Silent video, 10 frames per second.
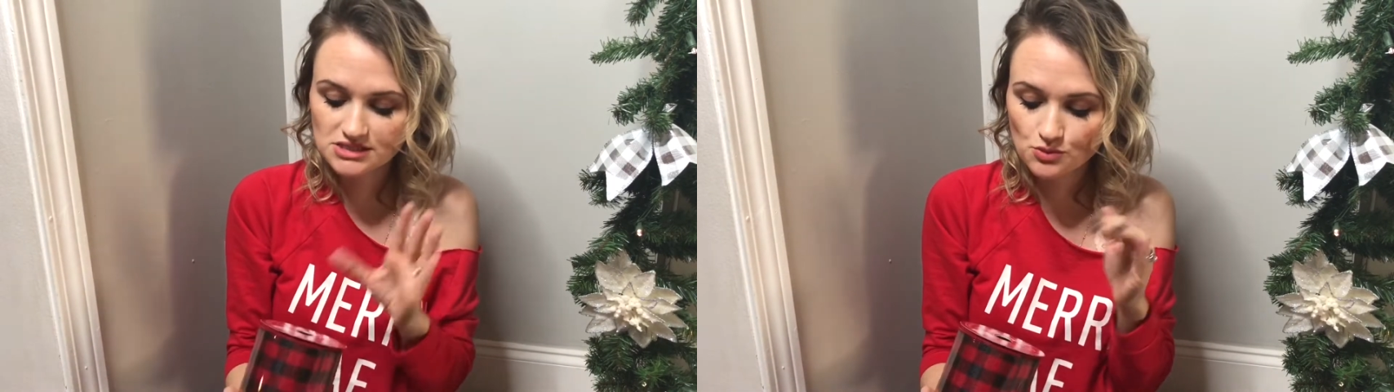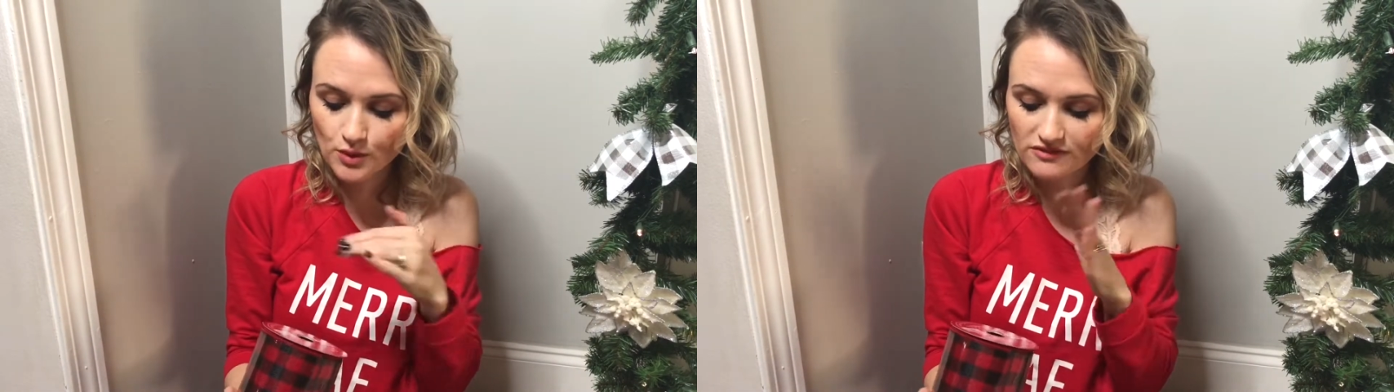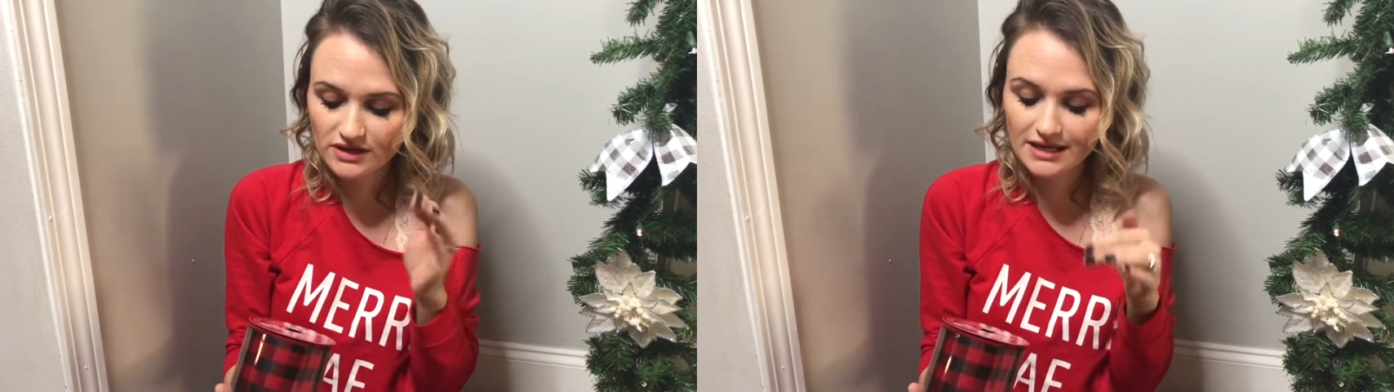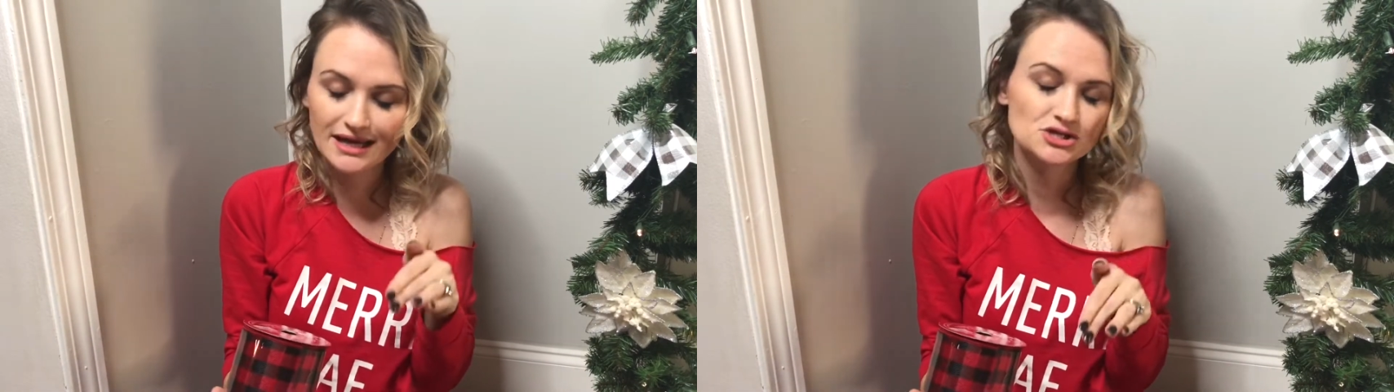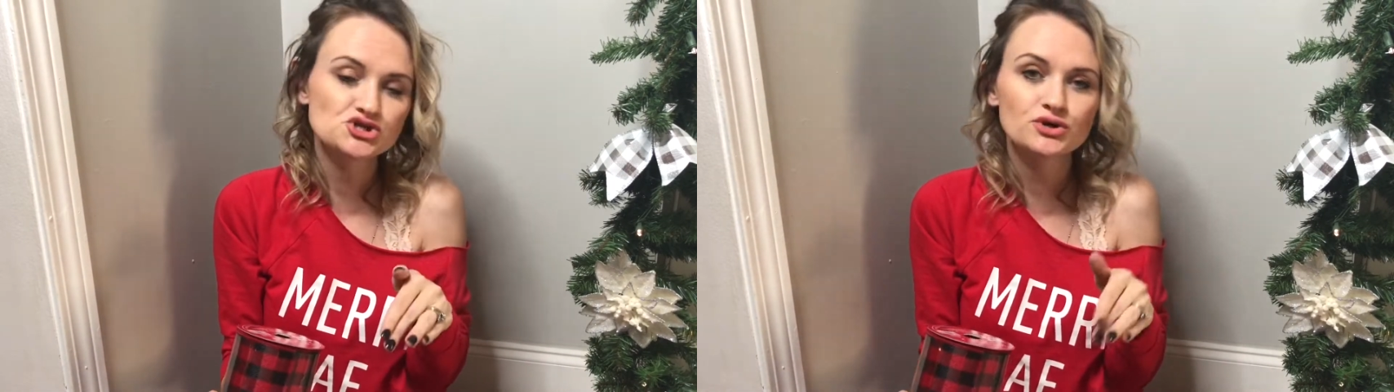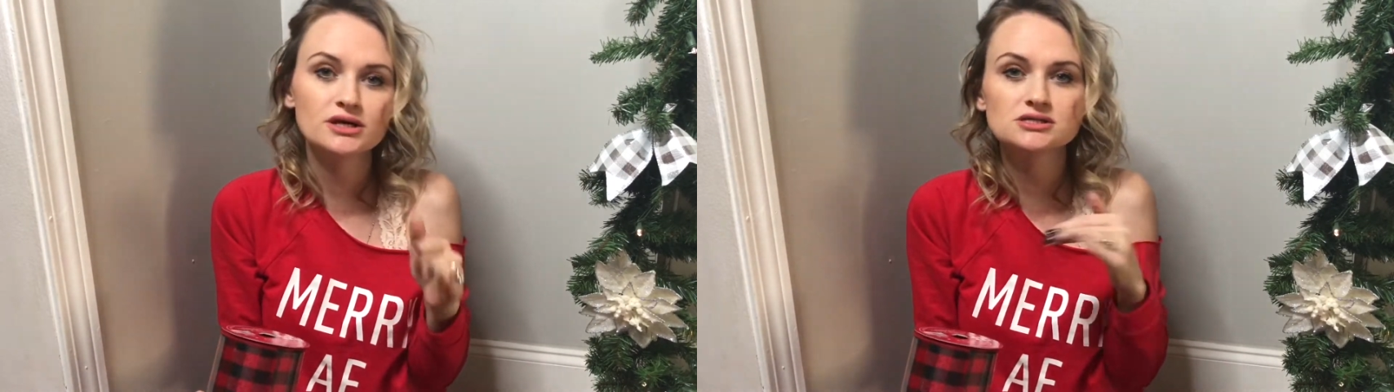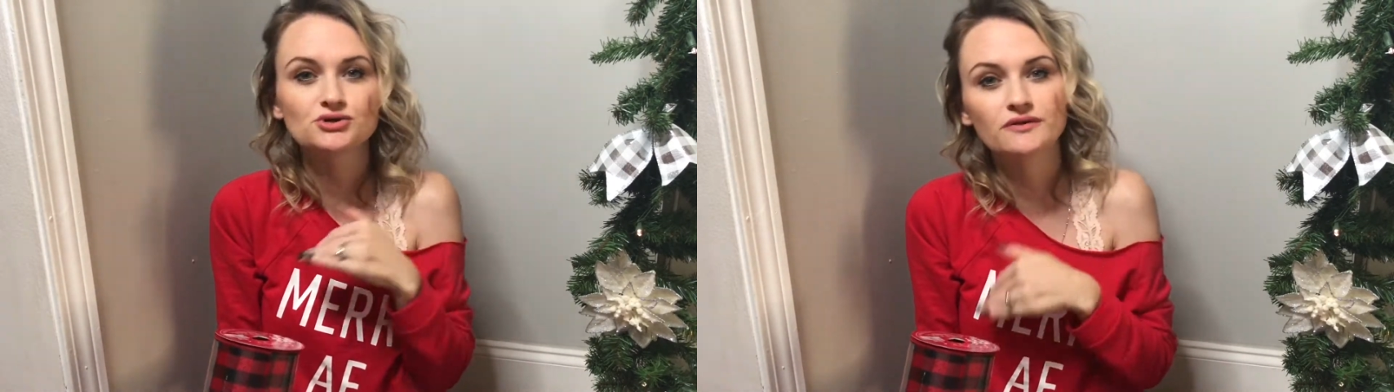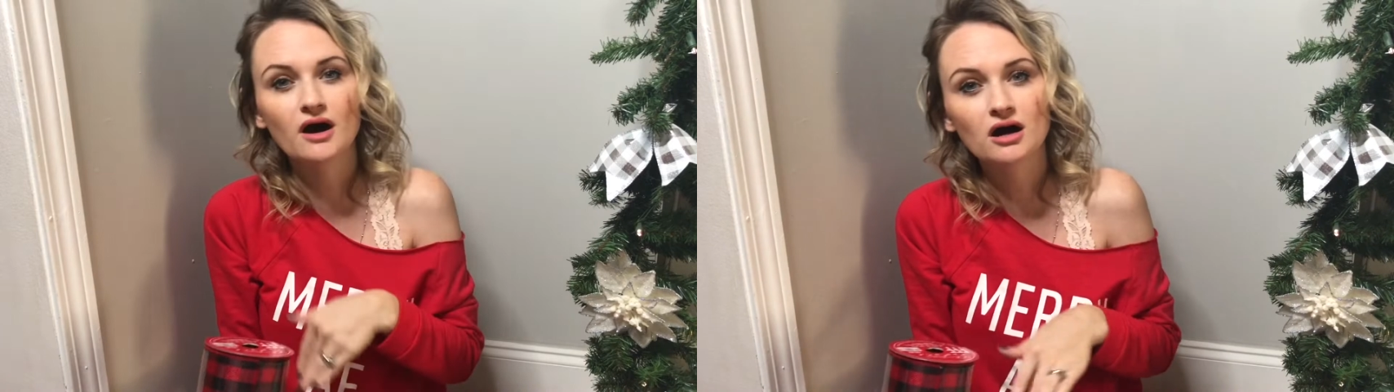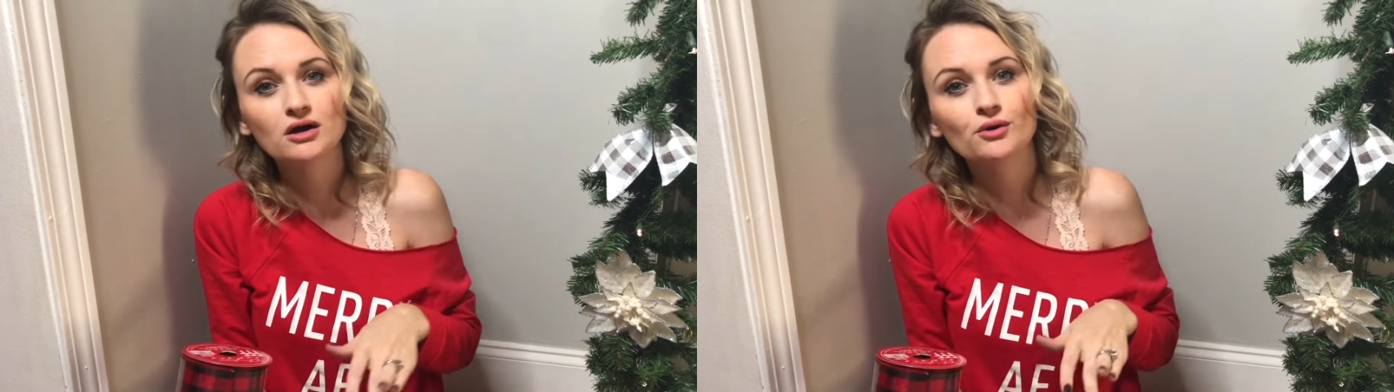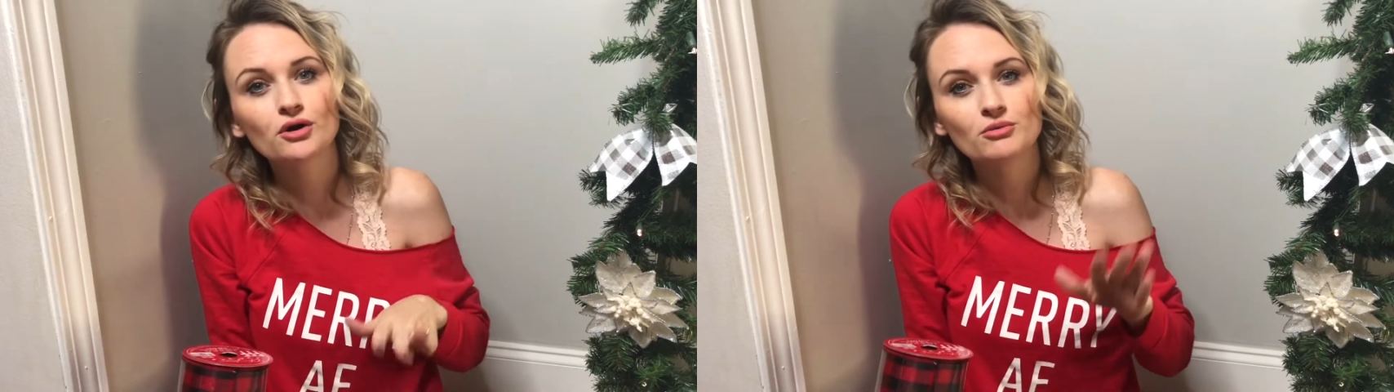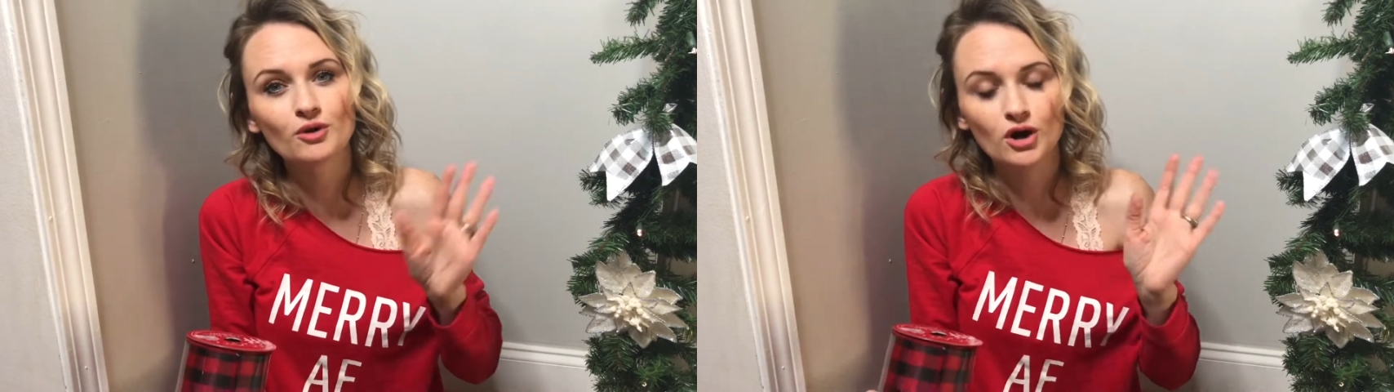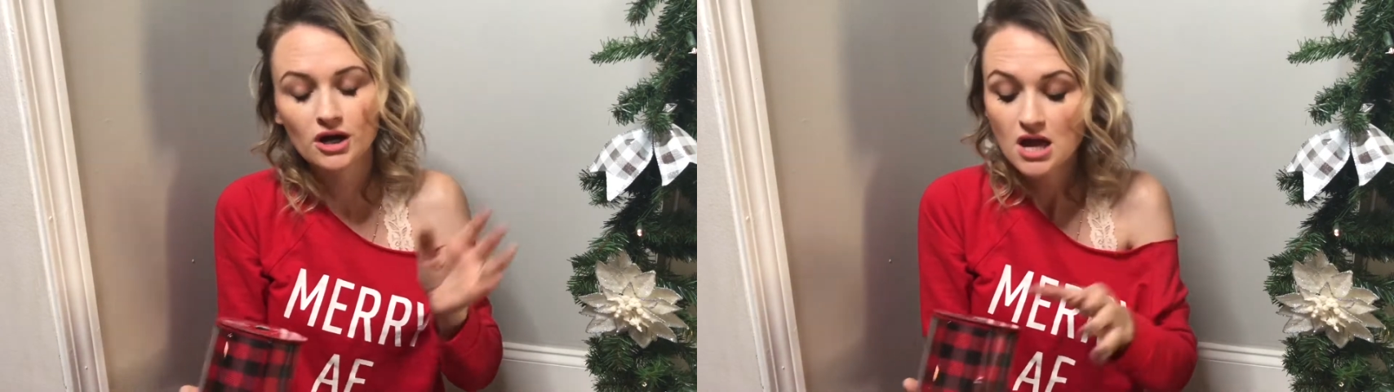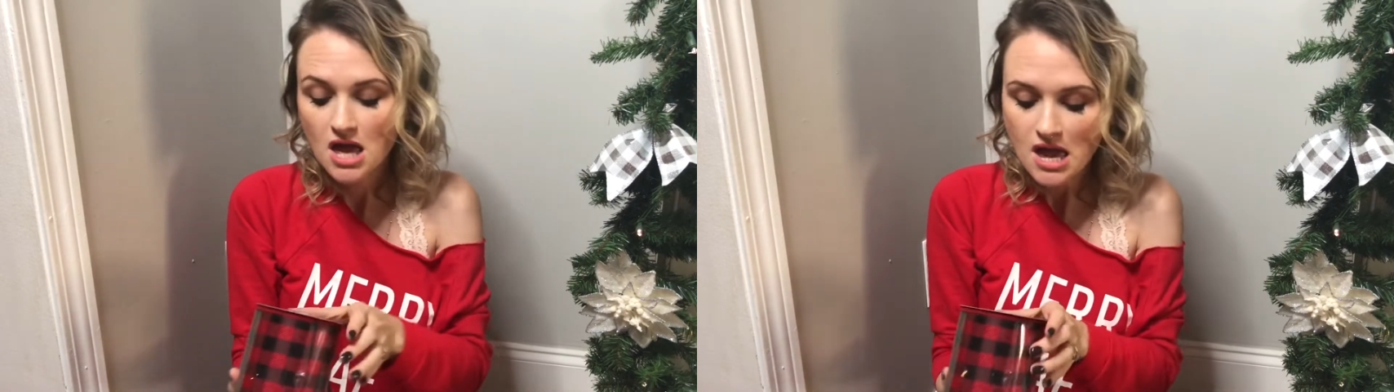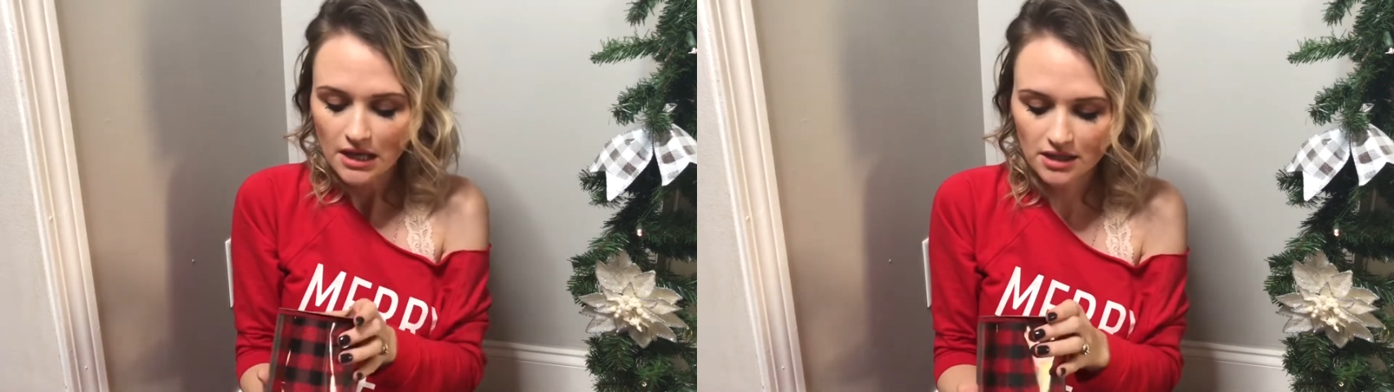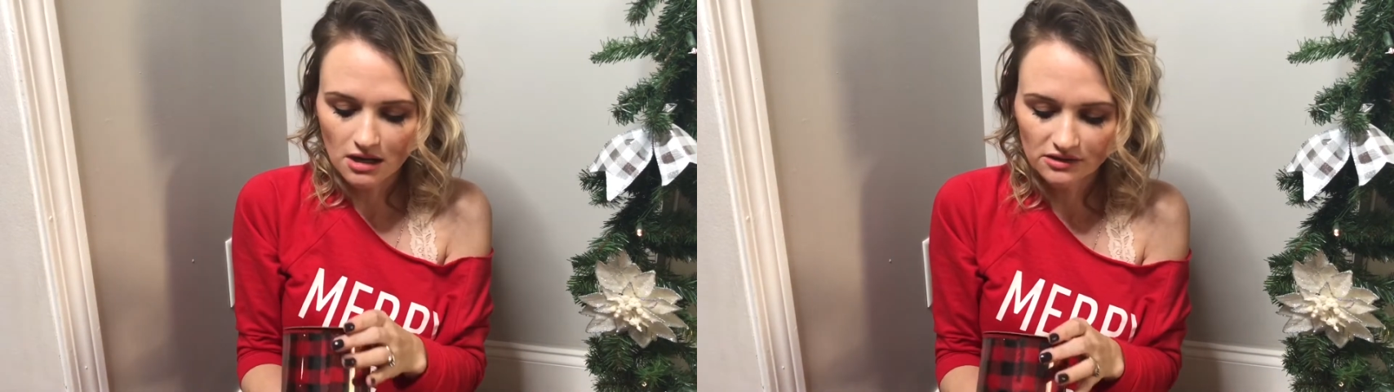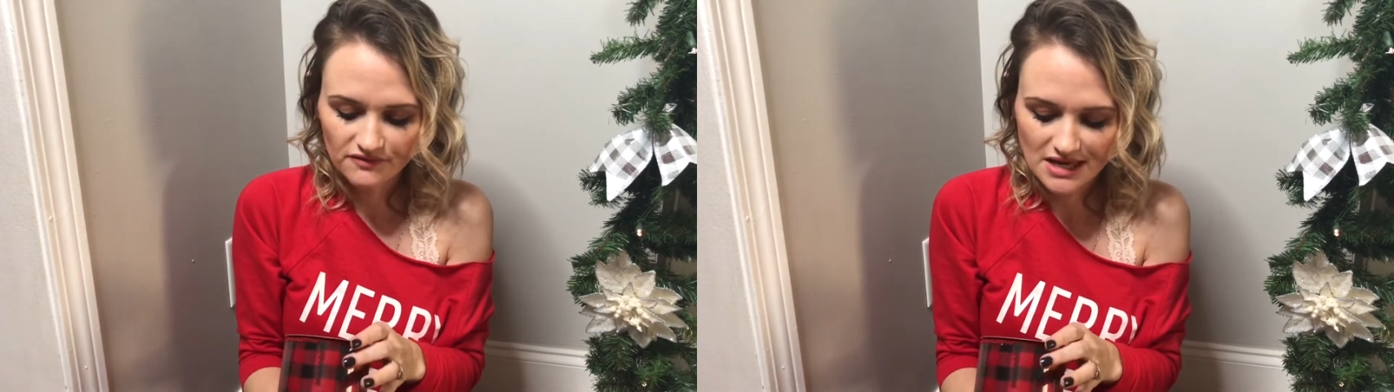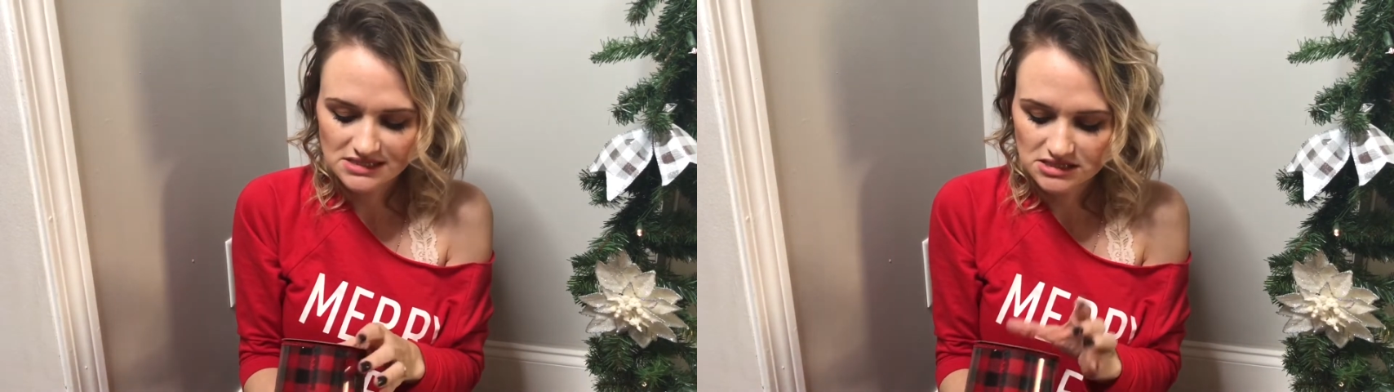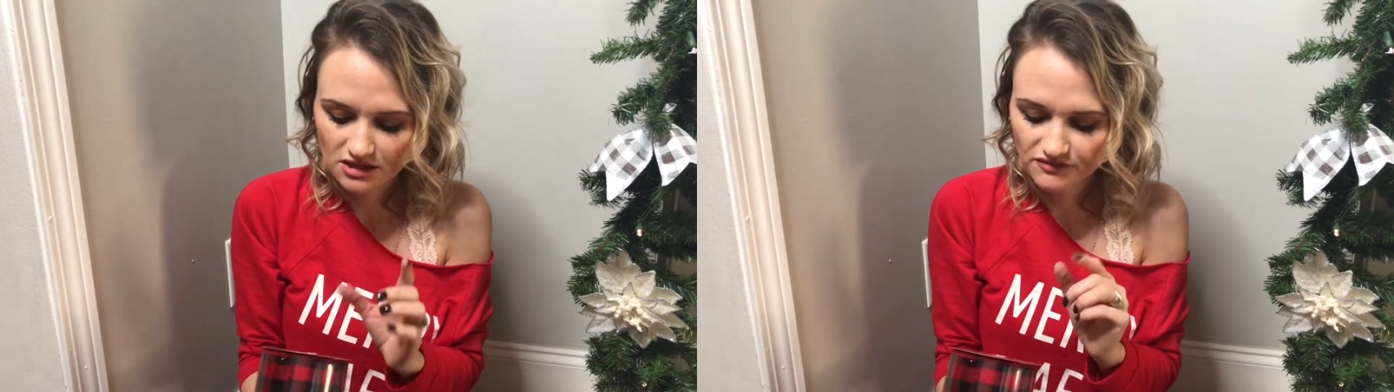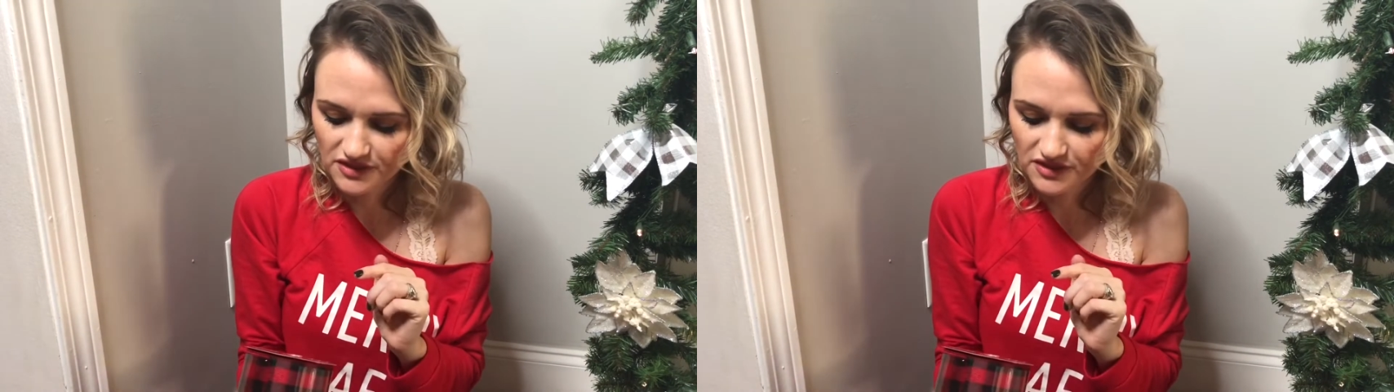to weave in and out of trees or in the hot cocoa bar and all of that stuff.